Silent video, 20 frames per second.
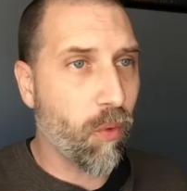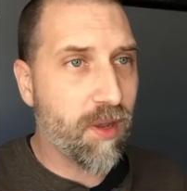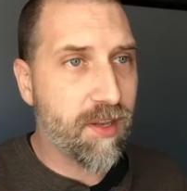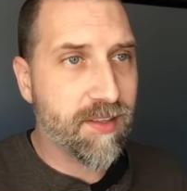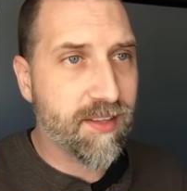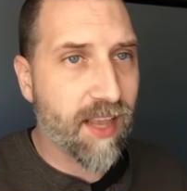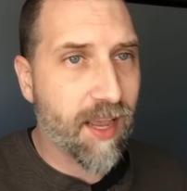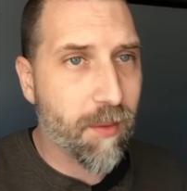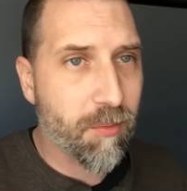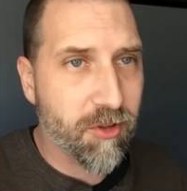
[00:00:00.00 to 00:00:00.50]

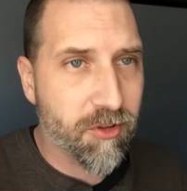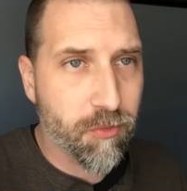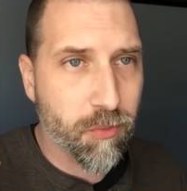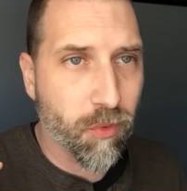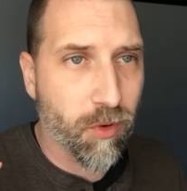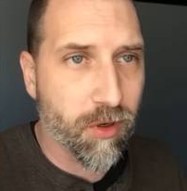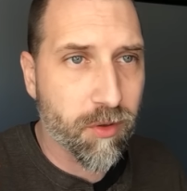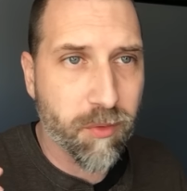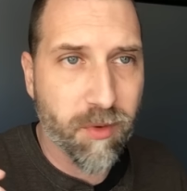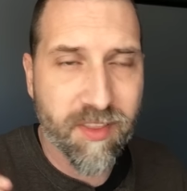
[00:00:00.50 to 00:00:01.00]
what tablets
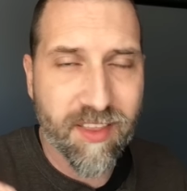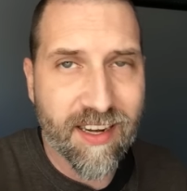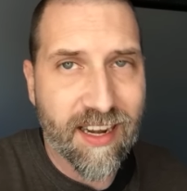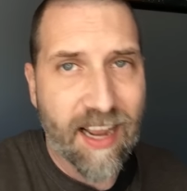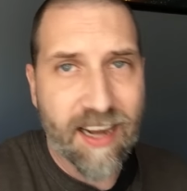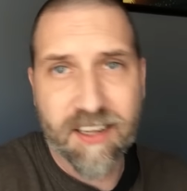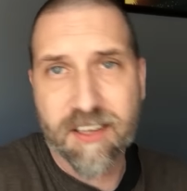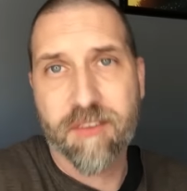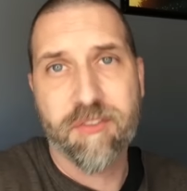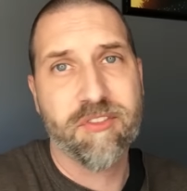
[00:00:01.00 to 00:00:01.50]
work with an
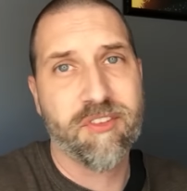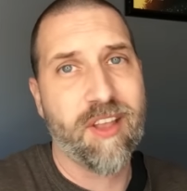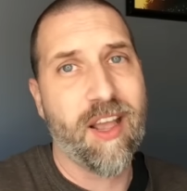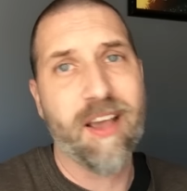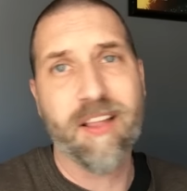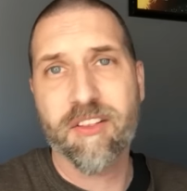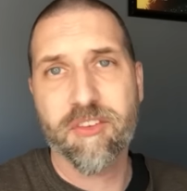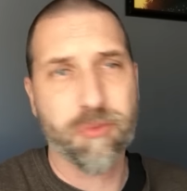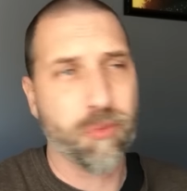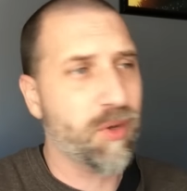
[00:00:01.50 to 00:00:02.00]
active
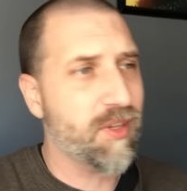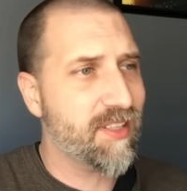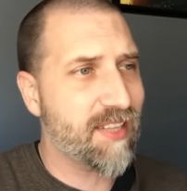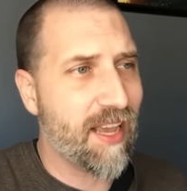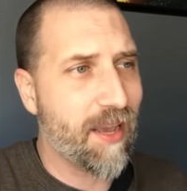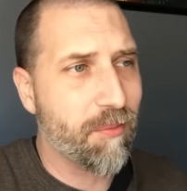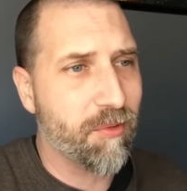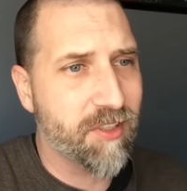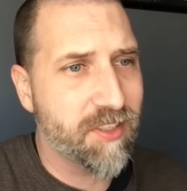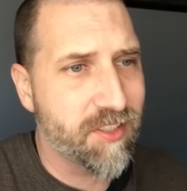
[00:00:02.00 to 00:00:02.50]
stylus, what
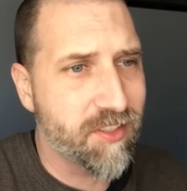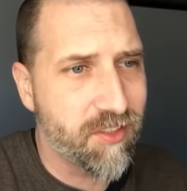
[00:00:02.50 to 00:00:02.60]
tablets